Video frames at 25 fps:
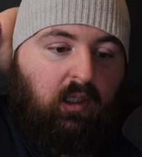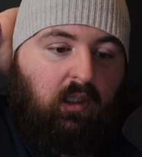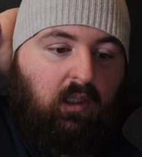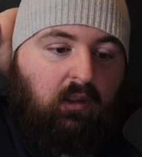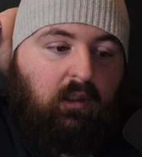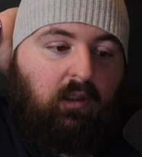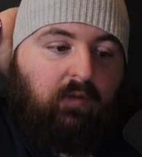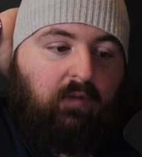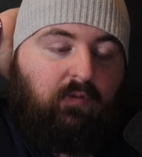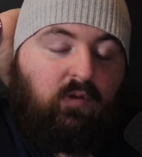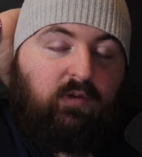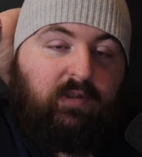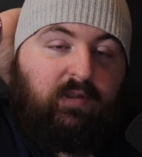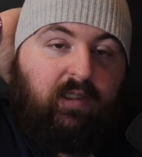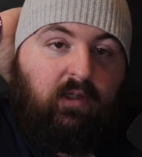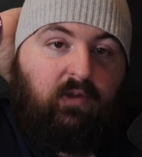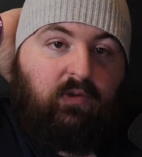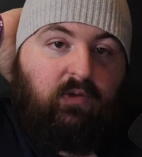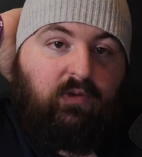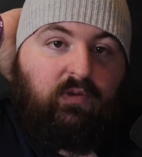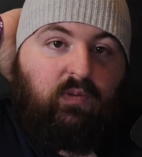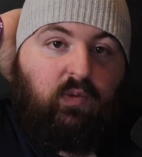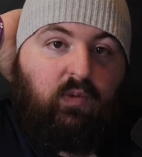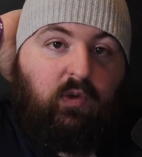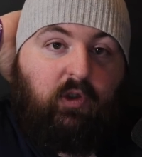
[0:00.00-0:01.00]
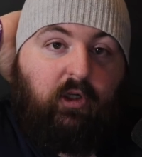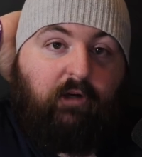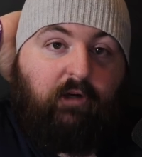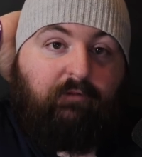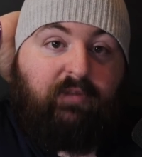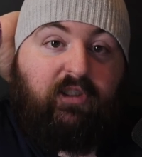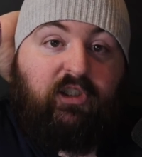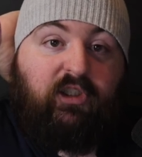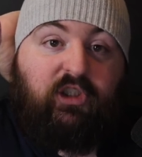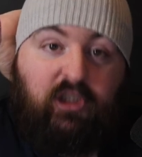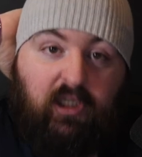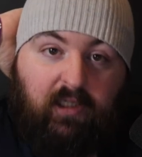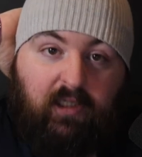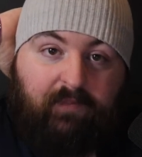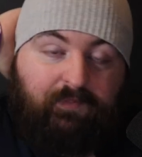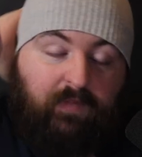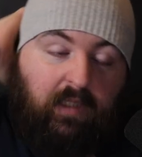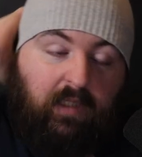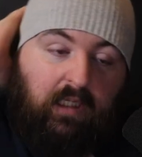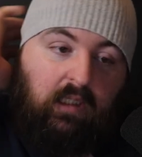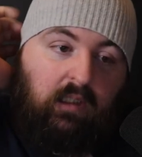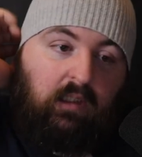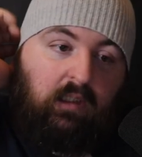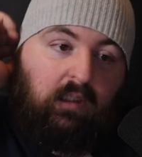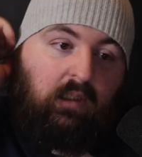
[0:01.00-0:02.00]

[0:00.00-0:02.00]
a lot of hotels and whatnot have been shut.